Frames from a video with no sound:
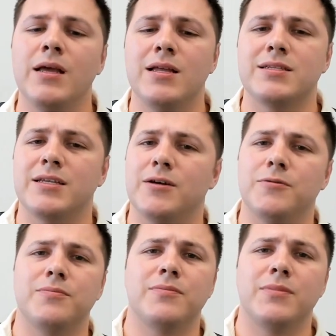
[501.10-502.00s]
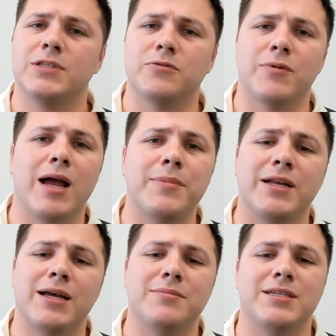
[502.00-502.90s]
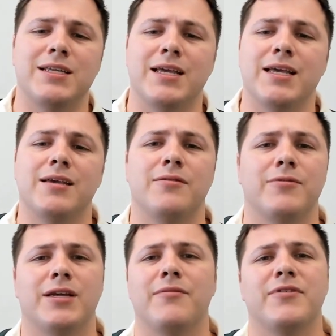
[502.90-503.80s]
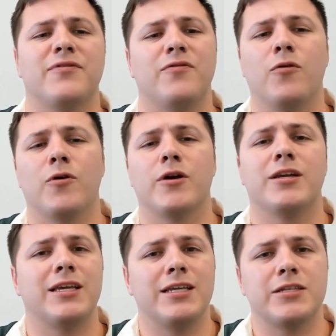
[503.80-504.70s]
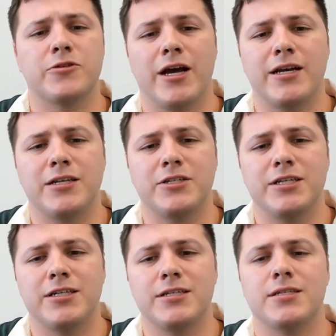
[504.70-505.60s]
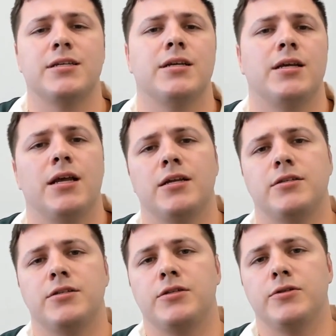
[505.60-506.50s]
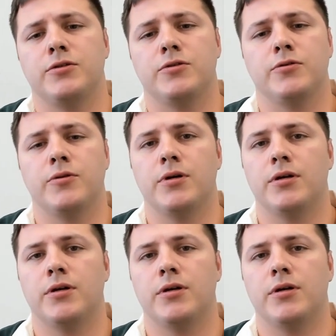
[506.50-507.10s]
So, to wrap it up today, we covered 4 key strategies to